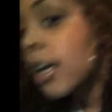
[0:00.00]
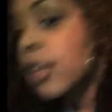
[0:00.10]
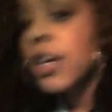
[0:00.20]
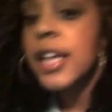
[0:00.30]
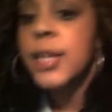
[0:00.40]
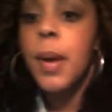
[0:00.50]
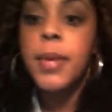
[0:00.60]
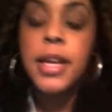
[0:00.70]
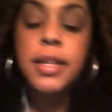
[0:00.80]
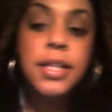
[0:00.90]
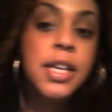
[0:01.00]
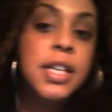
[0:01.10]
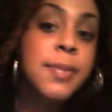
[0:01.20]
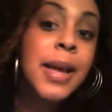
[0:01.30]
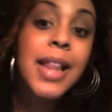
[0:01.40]
you guys probably can't see
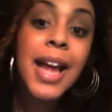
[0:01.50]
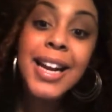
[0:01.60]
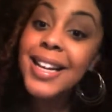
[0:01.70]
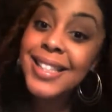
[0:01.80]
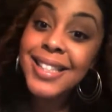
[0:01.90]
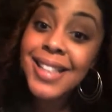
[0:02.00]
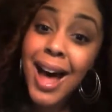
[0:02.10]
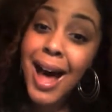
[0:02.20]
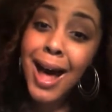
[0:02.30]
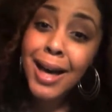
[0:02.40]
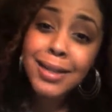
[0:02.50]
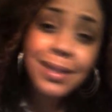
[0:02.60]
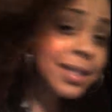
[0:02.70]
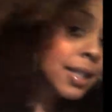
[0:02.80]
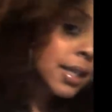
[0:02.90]
because my lighting
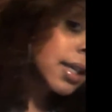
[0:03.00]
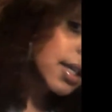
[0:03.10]
sucks,